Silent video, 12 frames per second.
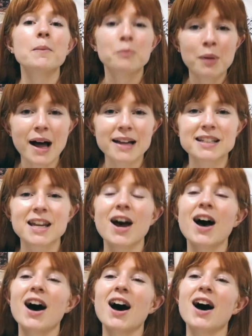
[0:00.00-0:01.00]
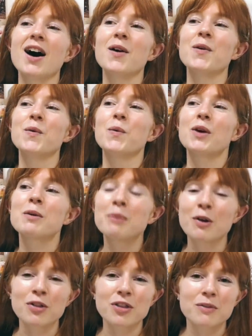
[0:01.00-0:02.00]
but we're
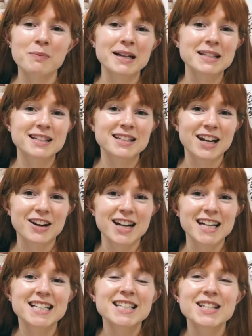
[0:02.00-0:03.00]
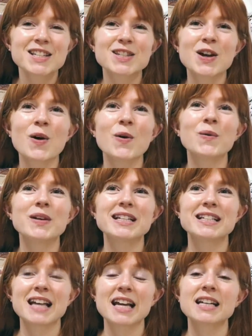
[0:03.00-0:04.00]
both pescatarians, so we
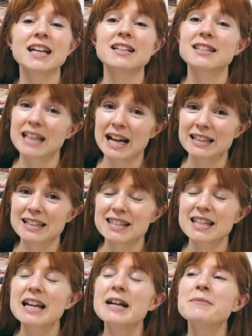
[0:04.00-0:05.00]
decided to get salads.